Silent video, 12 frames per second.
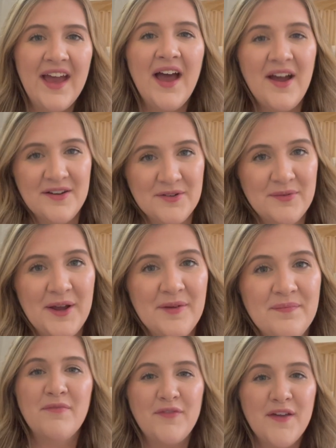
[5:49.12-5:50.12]
underwear.
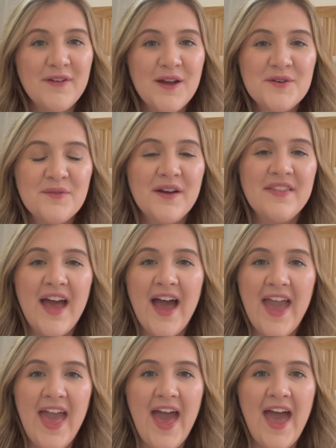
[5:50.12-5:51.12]
Favorite underwear that I
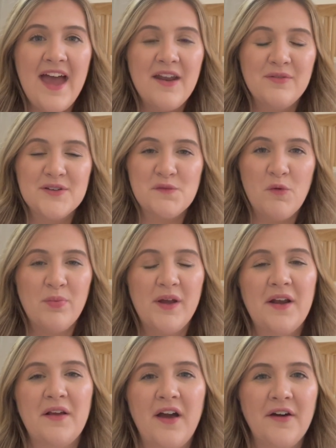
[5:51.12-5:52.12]
had was from a
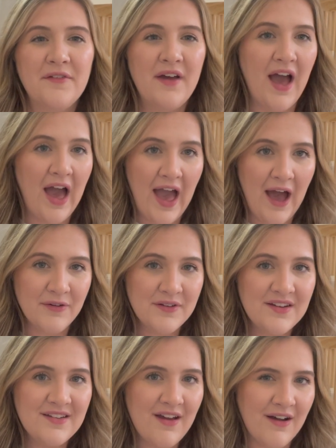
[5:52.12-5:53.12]
brand called
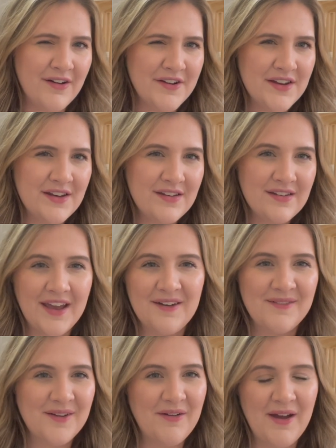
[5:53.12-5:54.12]
Auden, I
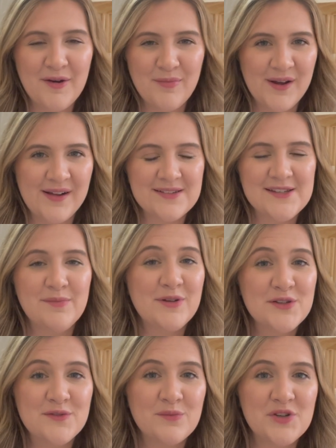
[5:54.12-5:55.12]
don't know how to pronounce it, but it's from